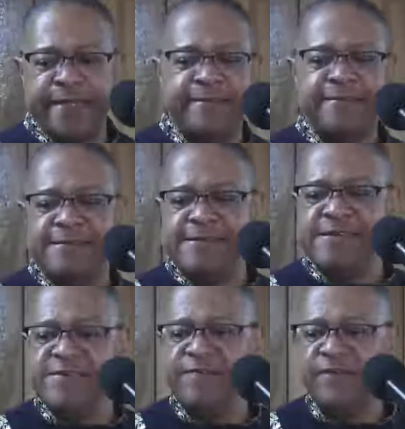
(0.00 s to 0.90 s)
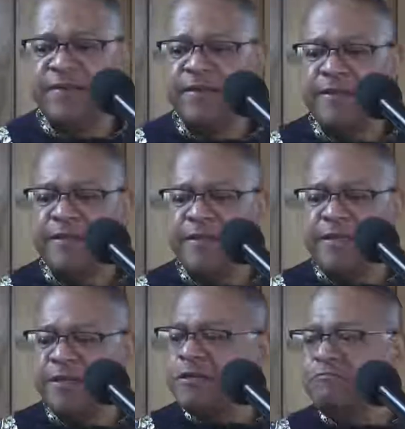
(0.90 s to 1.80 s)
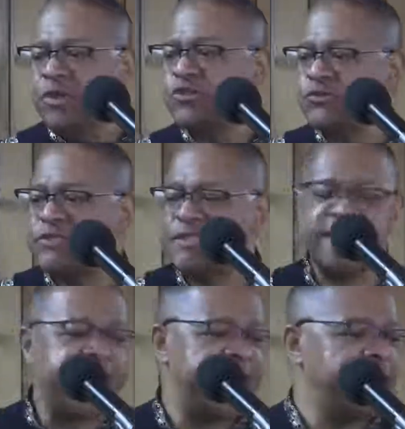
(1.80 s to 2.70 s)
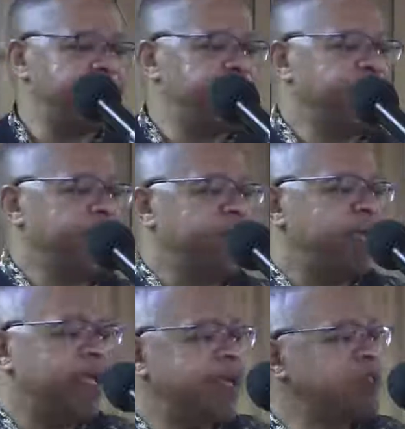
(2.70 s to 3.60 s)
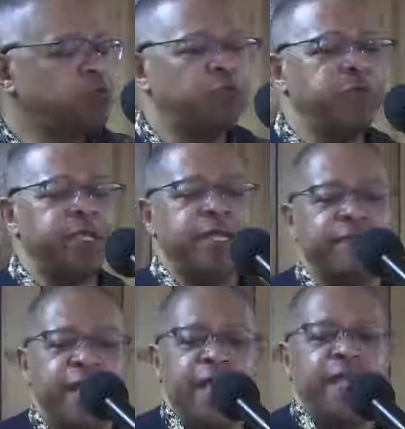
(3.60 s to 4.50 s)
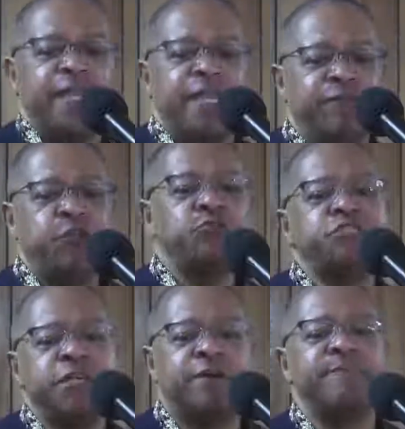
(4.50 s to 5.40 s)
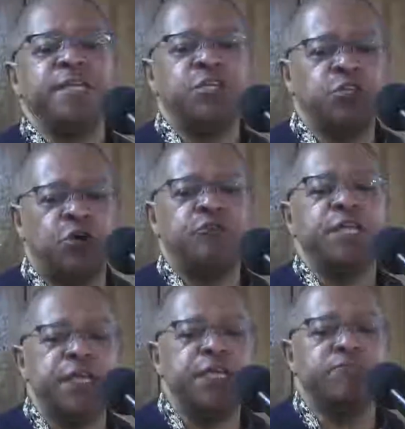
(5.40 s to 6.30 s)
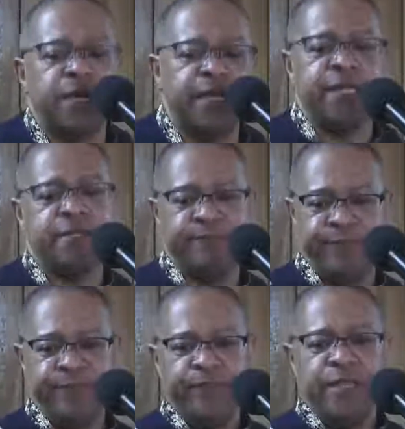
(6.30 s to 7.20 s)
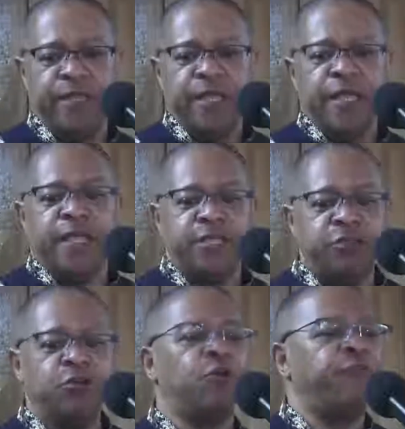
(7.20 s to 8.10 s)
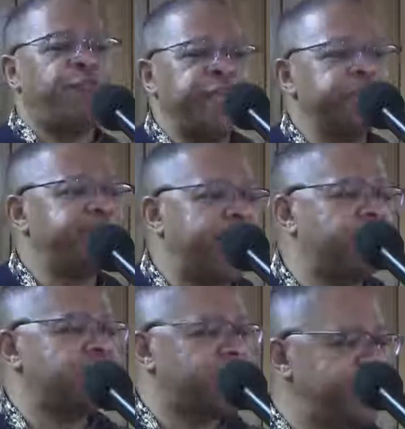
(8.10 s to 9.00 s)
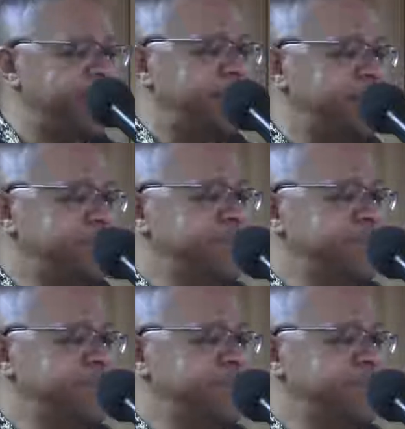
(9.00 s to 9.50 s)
and to live in a commercial society. And that's what we live in. And, and if you tell me you don't need money and you don't think about money